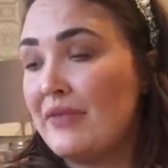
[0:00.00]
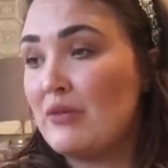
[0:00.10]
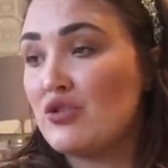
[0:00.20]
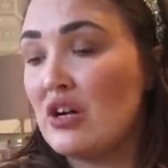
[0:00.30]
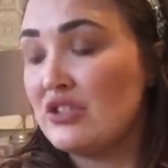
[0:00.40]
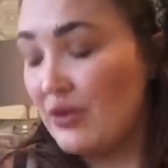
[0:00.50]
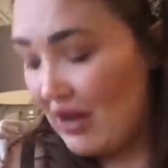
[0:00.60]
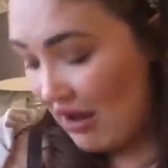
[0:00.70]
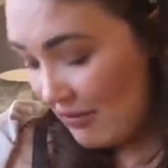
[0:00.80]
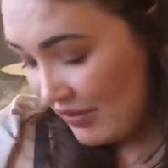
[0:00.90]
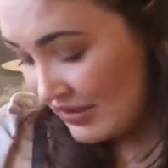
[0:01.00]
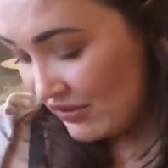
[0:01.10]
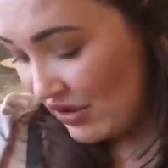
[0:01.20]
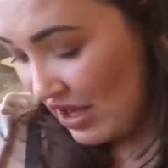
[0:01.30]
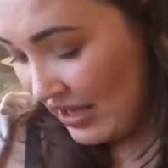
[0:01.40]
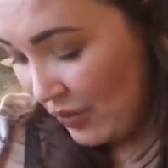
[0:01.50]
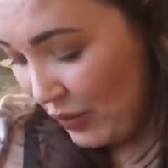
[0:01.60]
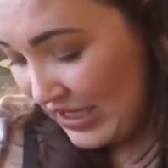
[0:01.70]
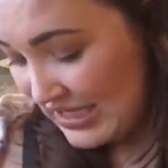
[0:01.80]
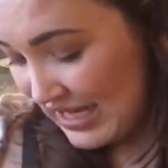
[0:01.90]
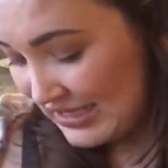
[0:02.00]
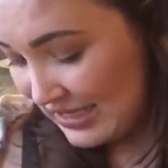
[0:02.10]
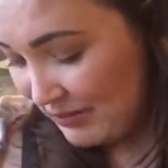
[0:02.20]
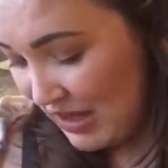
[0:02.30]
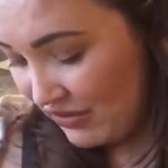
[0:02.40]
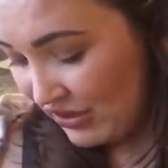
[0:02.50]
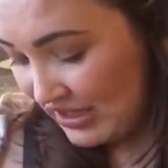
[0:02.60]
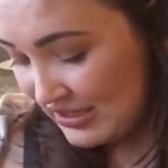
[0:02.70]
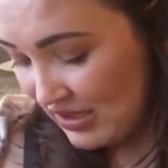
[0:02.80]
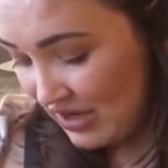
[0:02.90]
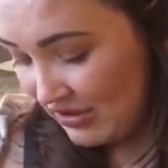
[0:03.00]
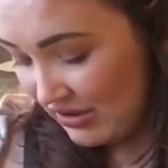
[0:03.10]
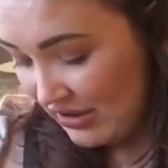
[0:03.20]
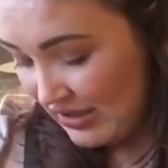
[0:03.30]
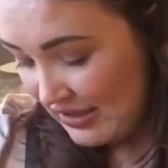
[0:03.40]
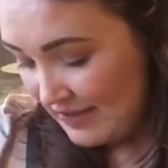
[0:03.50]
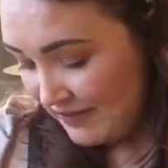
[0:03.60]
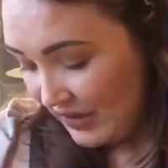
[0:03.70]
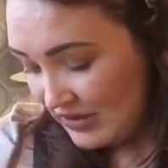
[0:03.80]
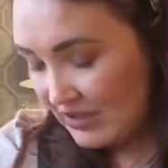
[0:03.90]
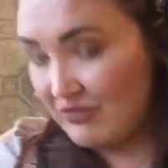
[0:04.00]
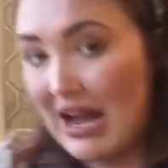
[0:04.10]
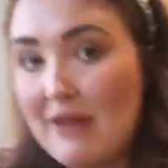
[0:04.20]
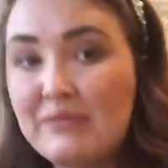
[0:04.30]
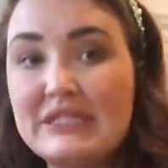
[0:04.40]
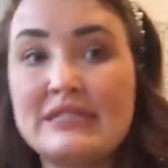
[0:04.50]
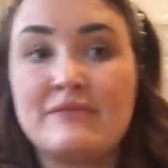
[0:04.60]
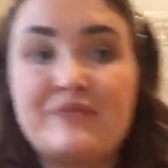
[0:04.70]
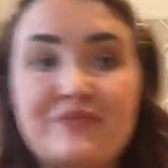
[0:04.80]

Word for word: I'll try and do it up. It's got like a weird elastic button on the inside because it wraps.